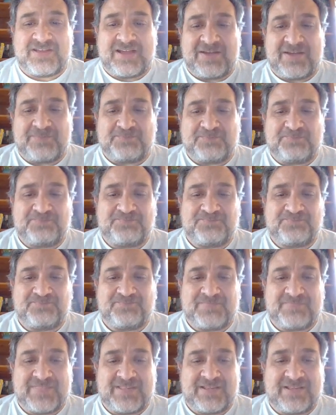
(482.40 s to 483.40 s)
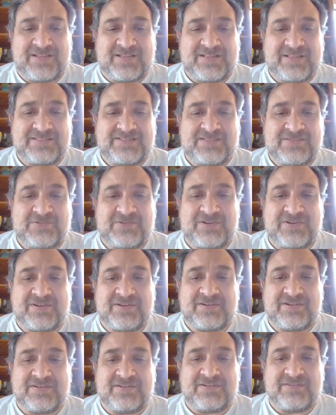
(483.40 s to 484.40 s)
game. Let's do
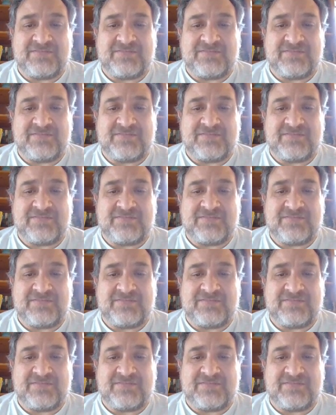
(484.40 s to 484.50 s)
a